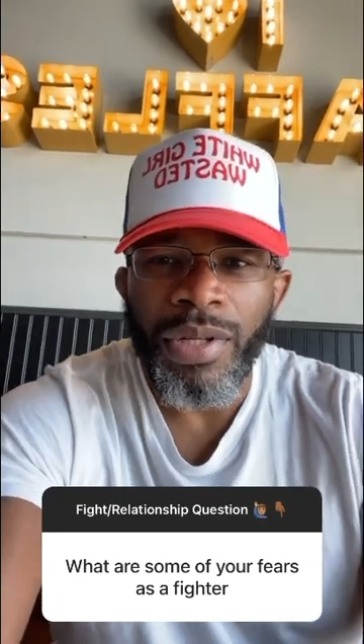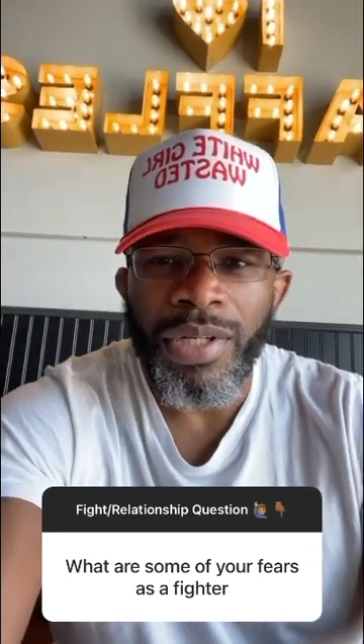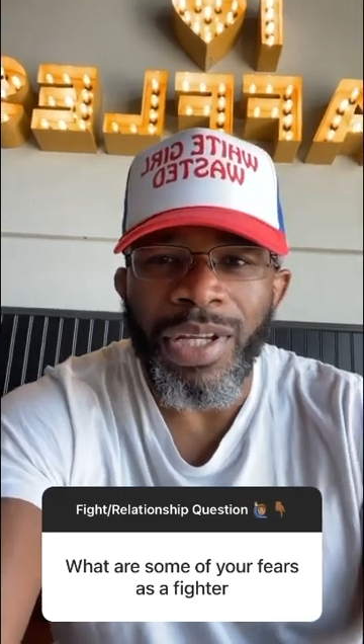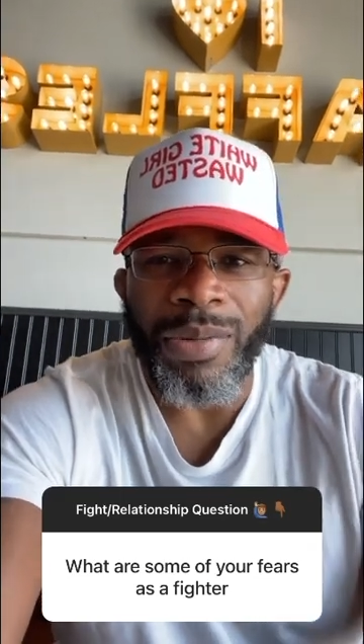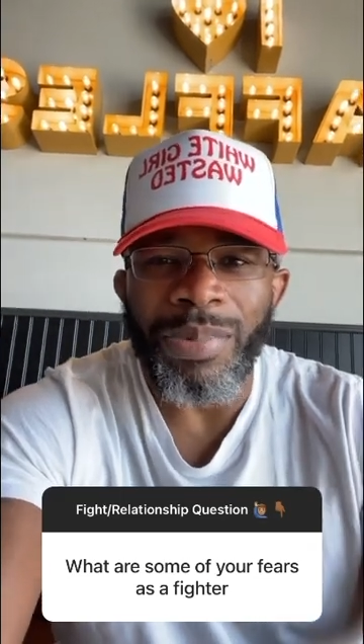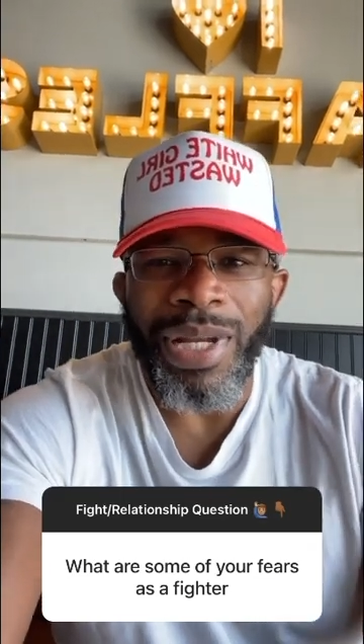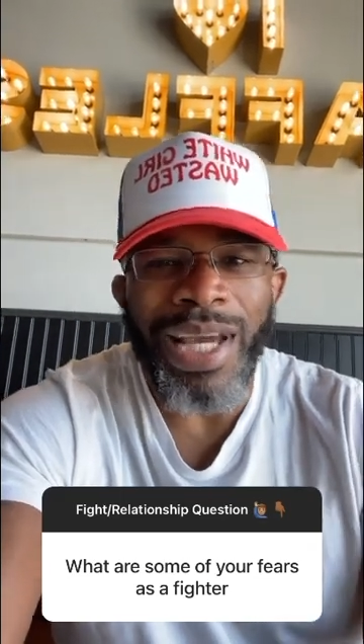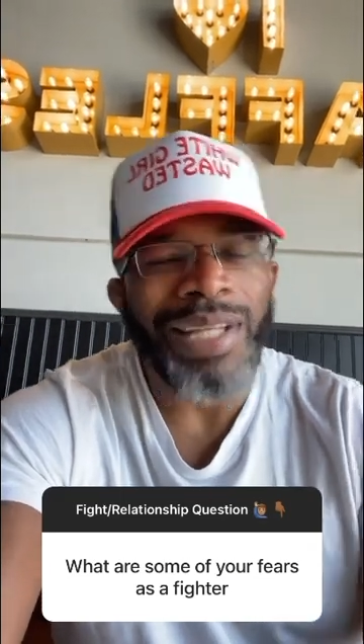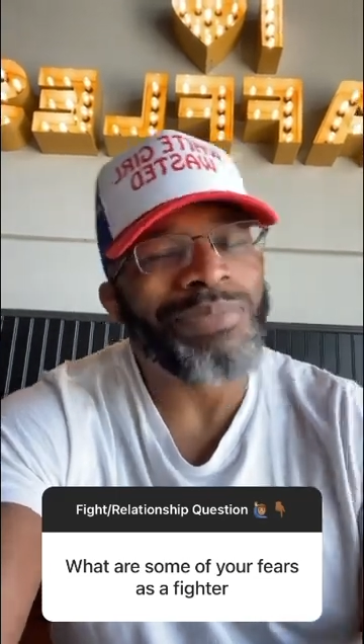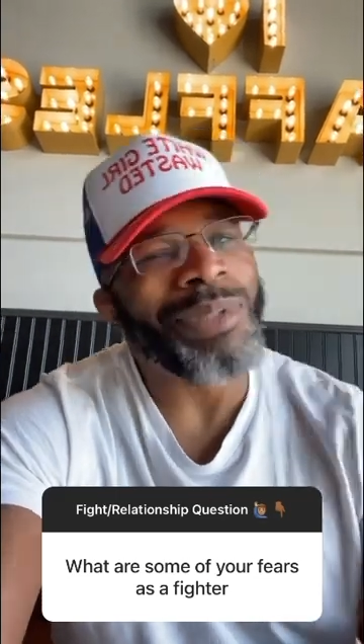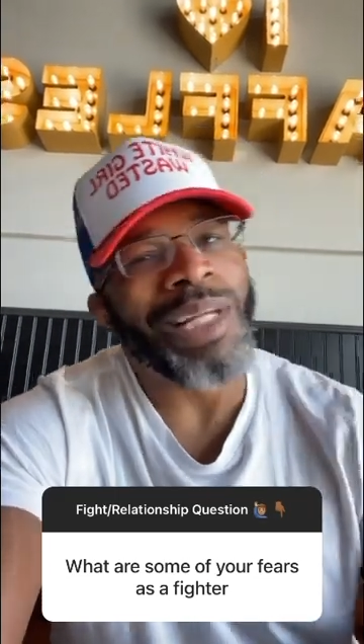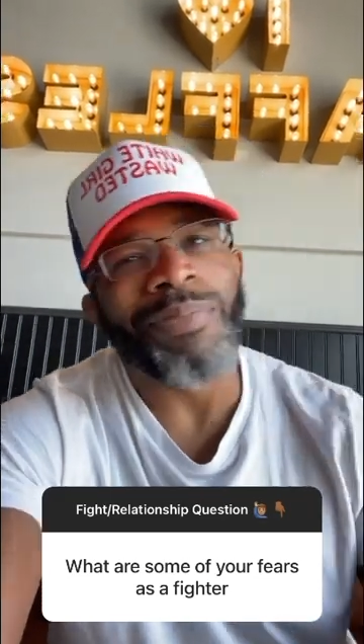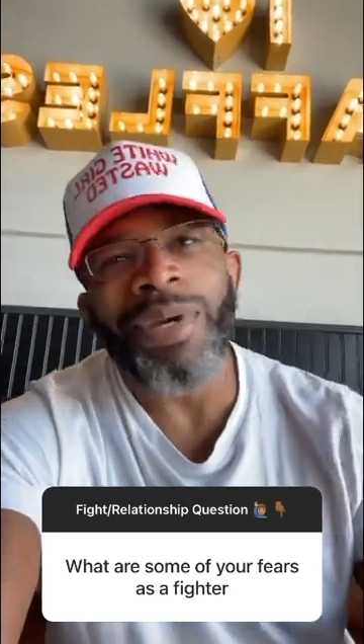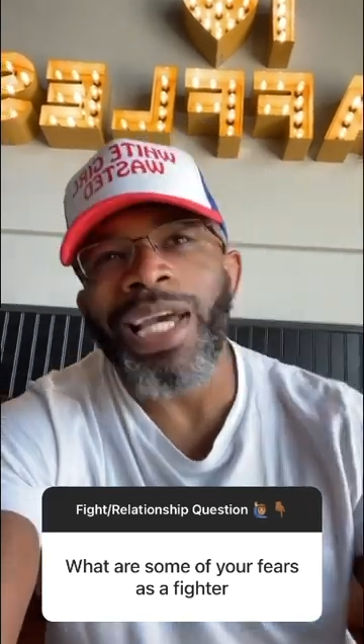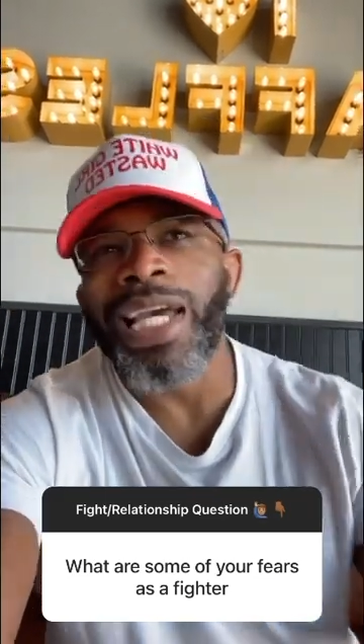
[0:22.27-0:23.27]
They'd be like,
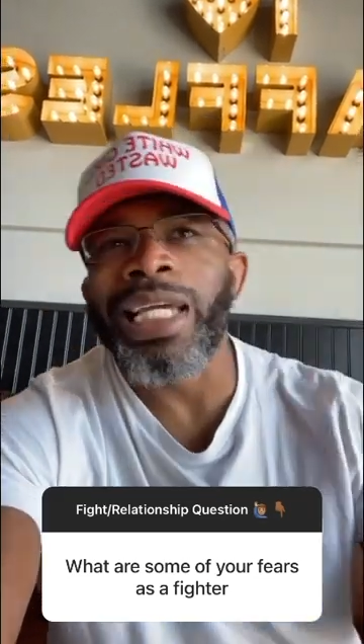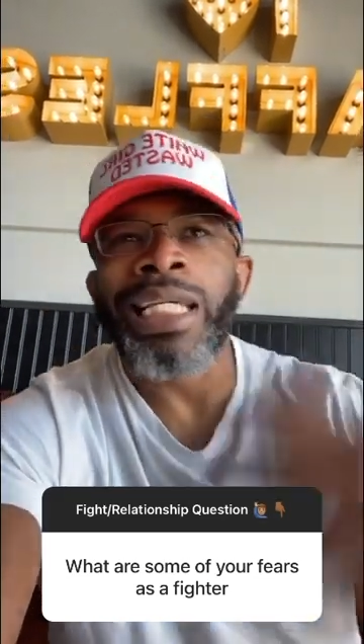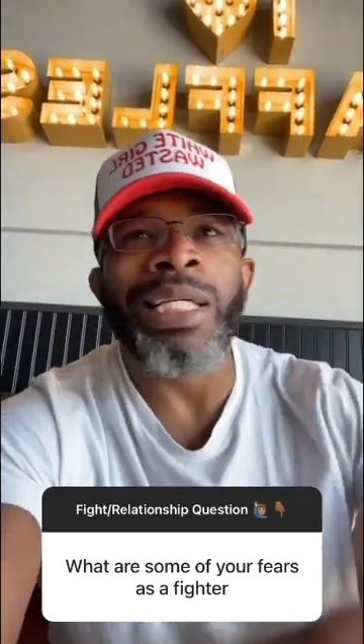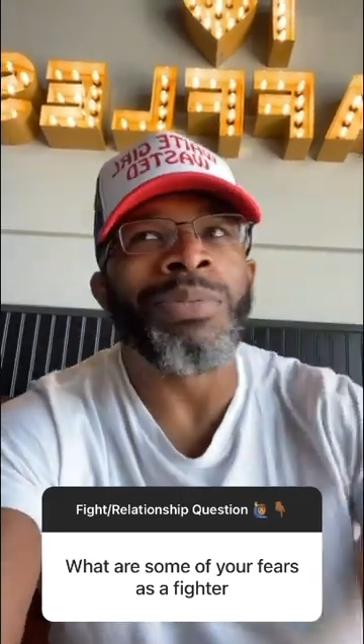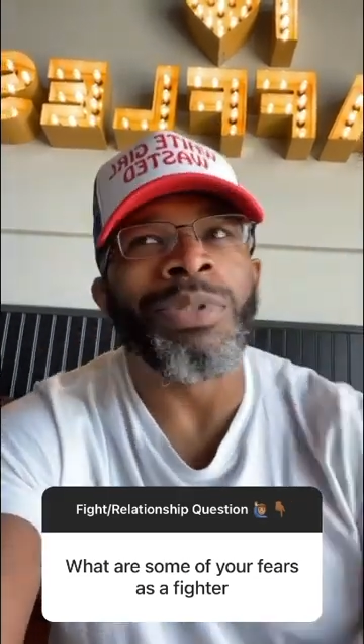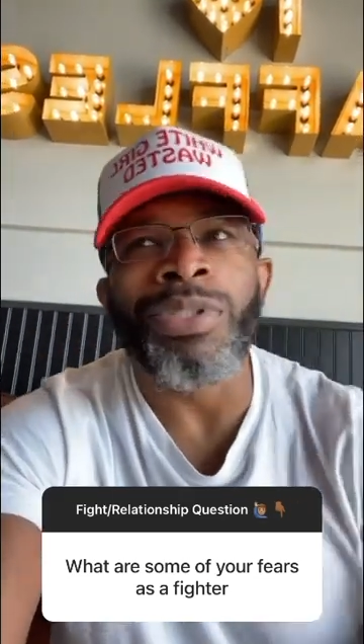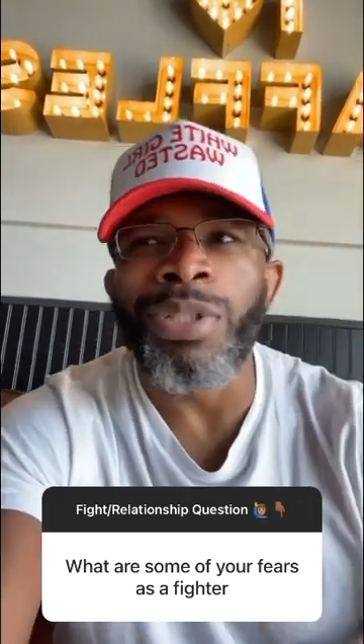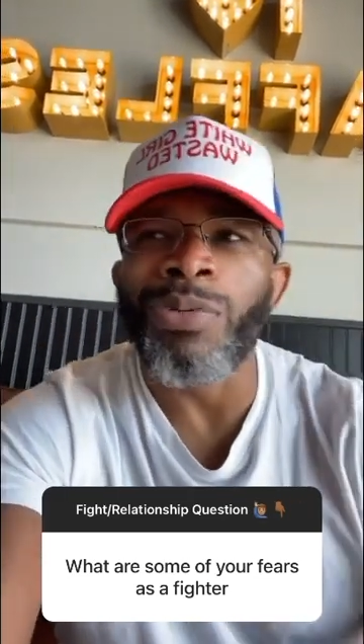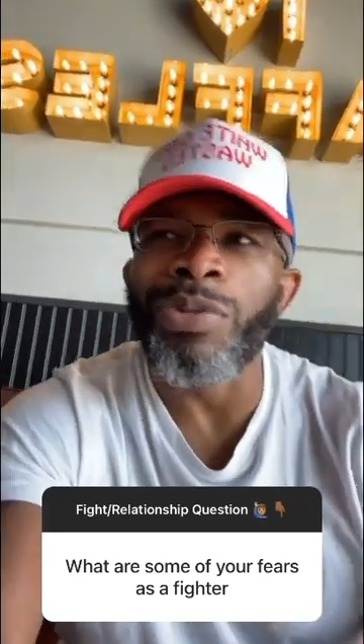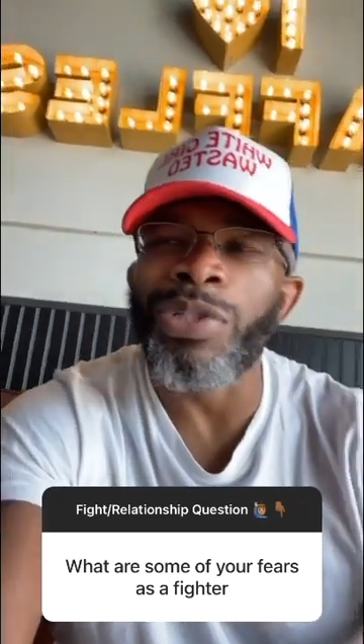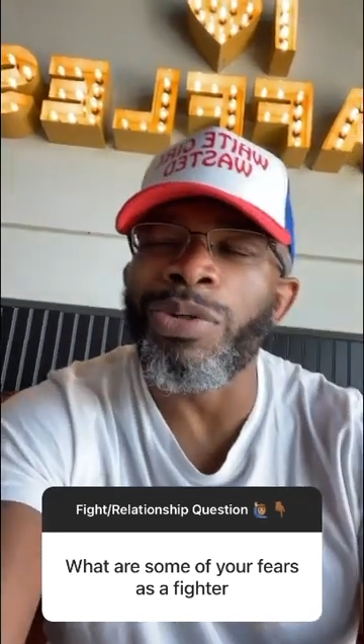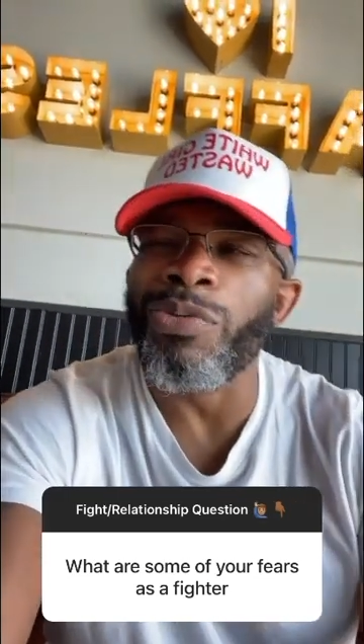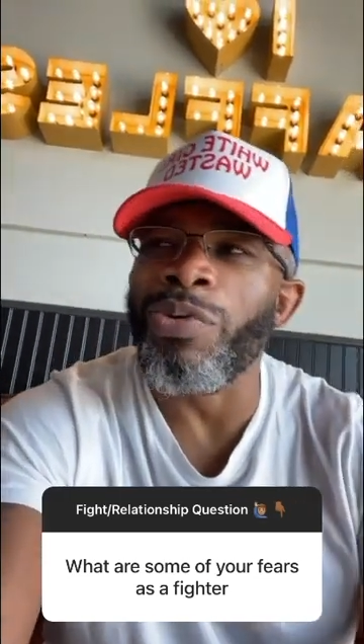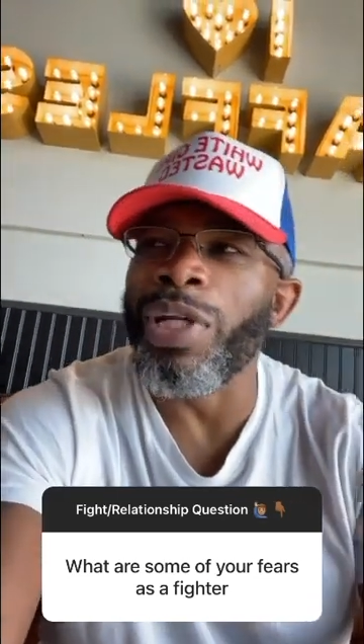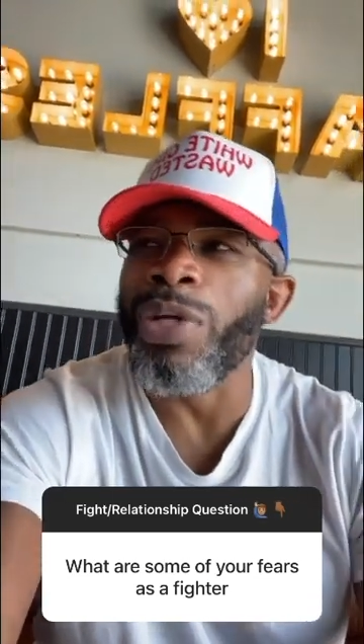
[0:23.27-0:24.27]
"Man, he
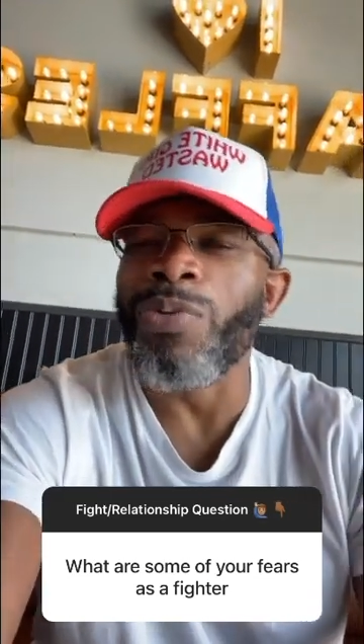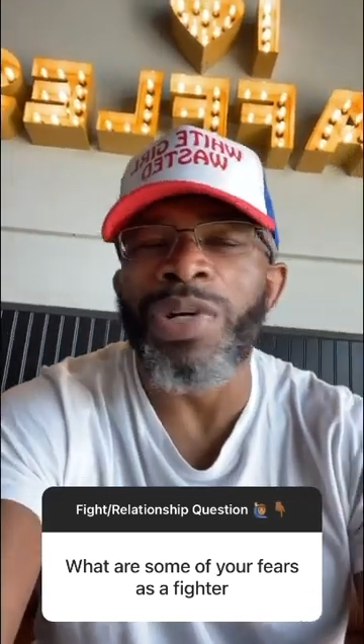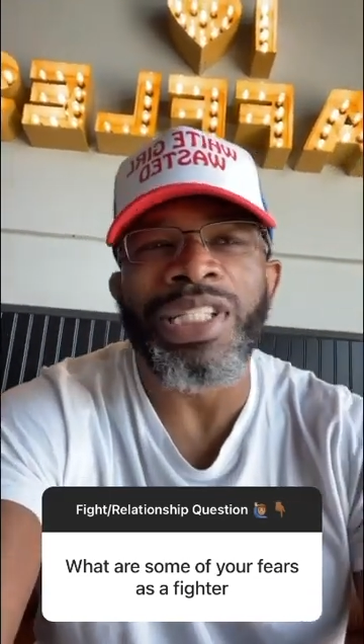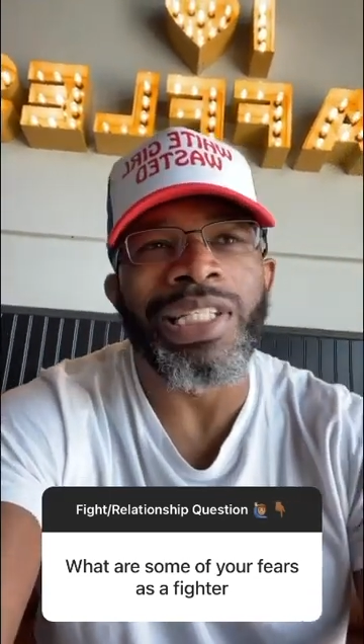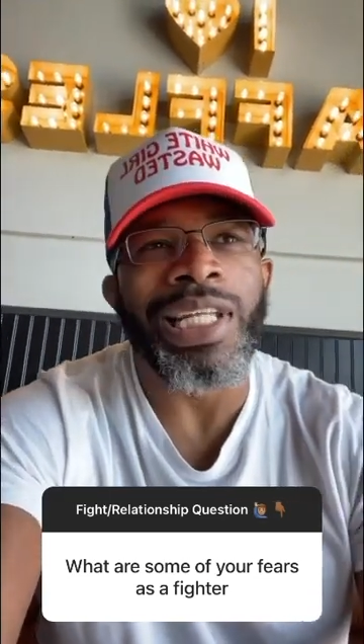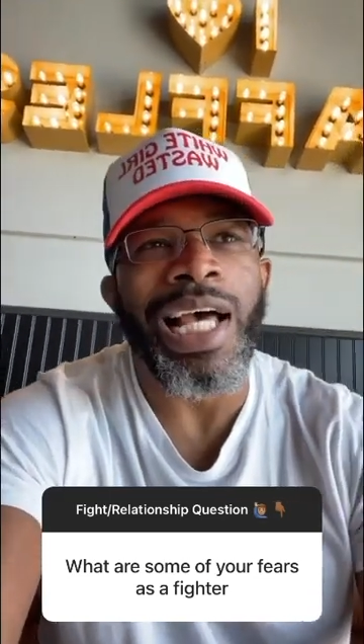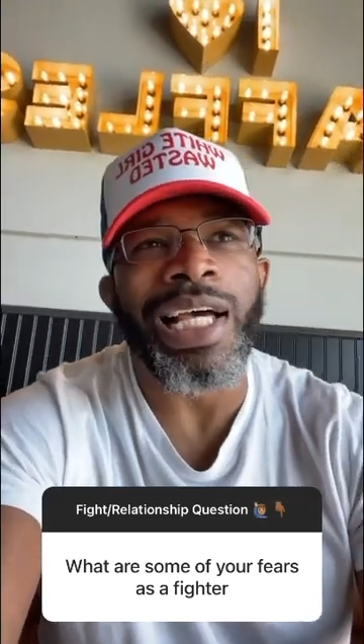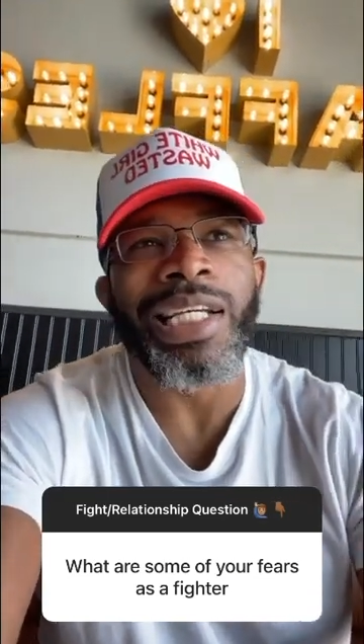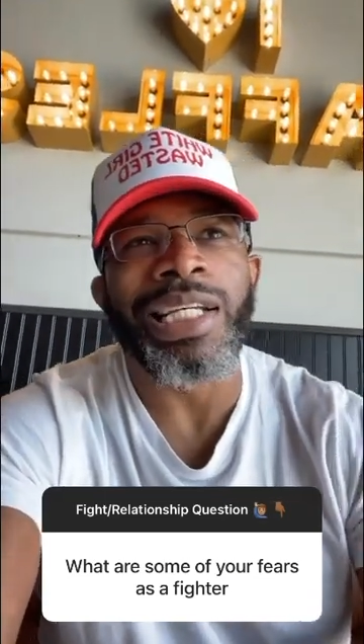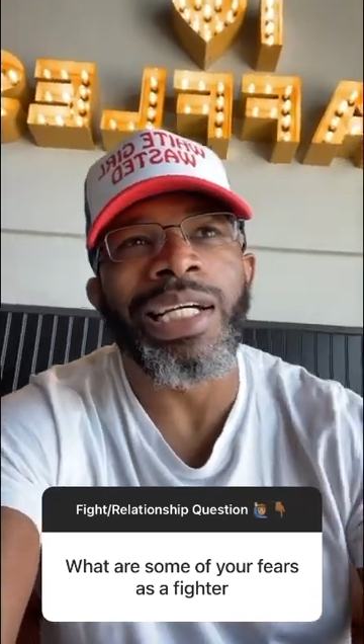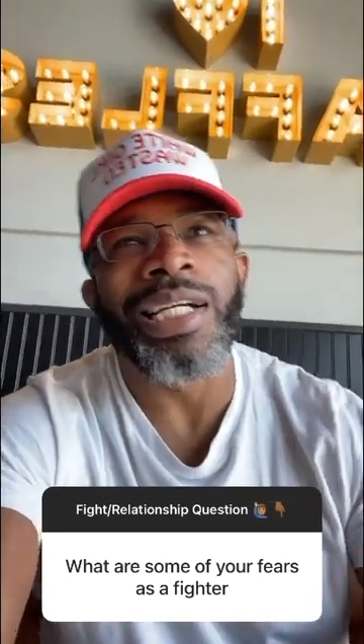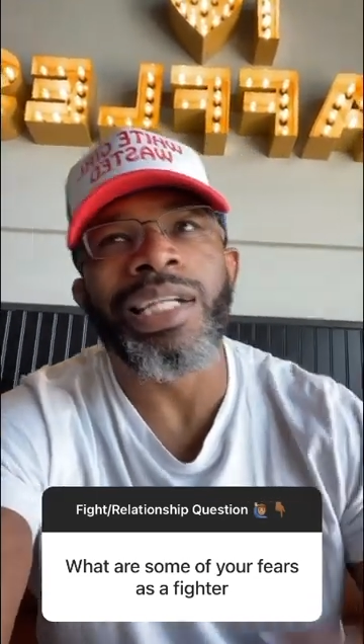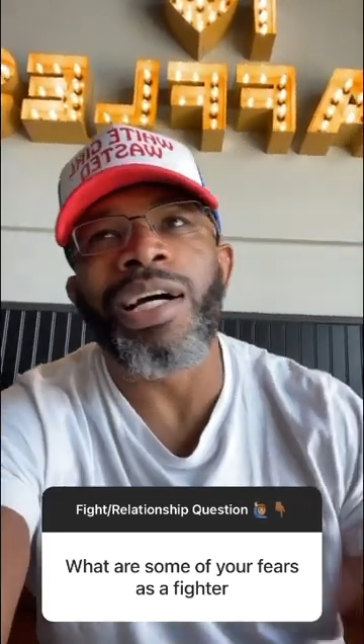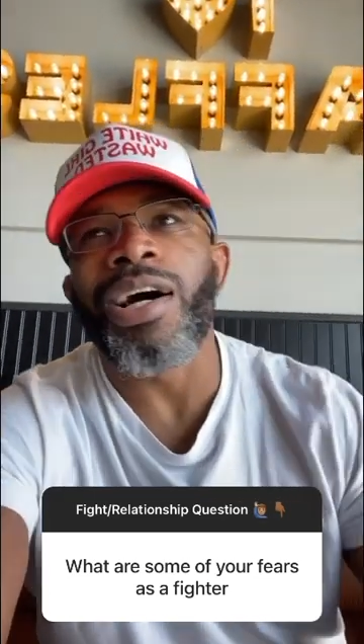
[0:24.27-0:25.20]
really wasn't that good.